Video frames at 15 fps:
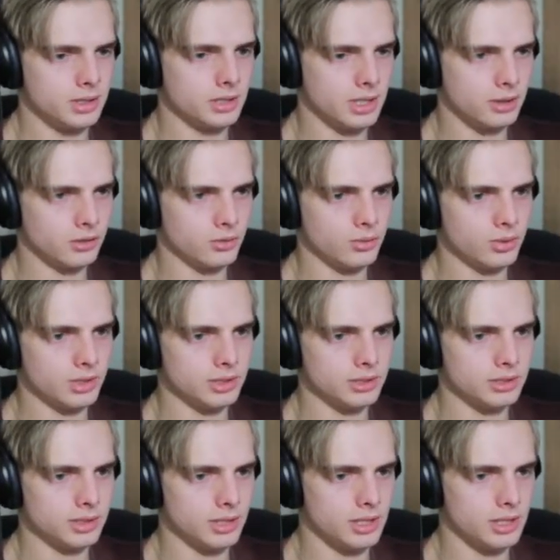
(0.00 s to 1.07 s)
elder
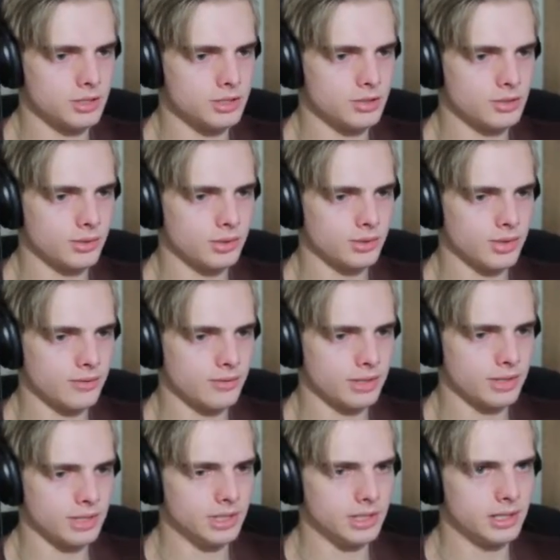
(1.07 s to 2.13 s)
ones, an ancient one, whatever
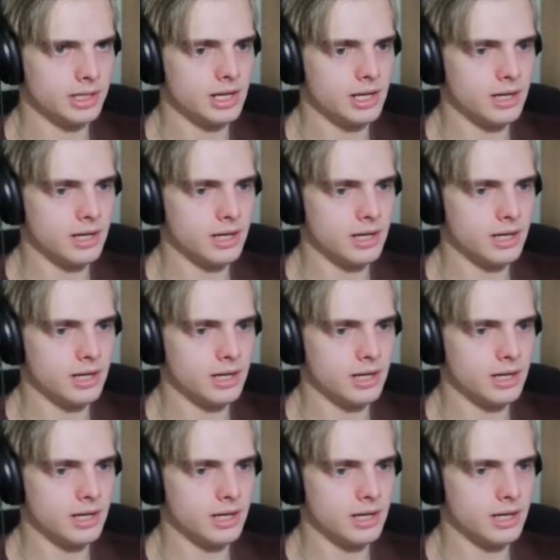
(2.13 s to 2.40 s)
they are,